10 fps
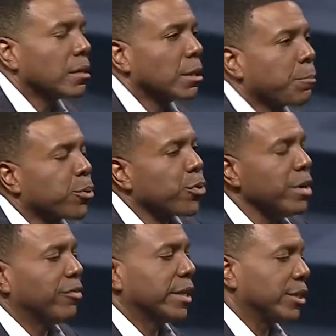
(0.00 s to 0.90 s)
the
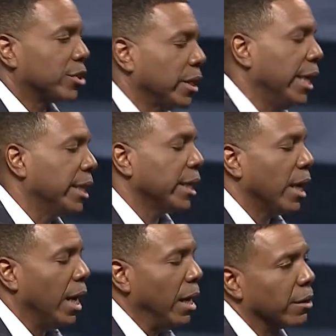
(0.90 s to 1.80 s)
privilege and the
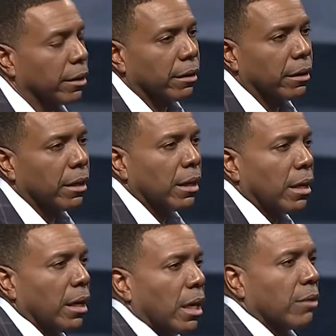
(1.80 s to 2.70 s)
honor
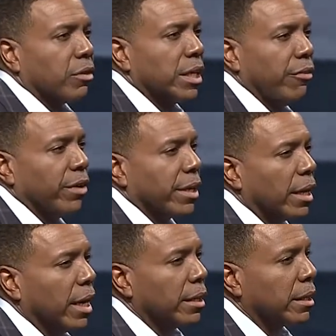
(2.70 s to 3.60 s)
of living
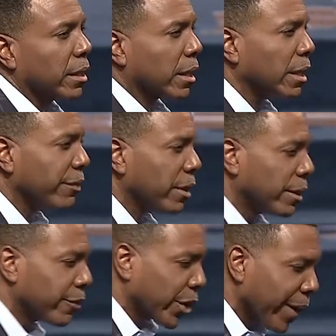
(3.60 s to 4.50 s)
under the covenant
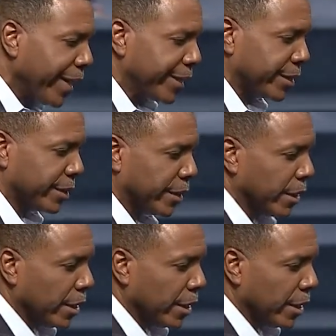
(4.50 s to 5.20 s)
of grace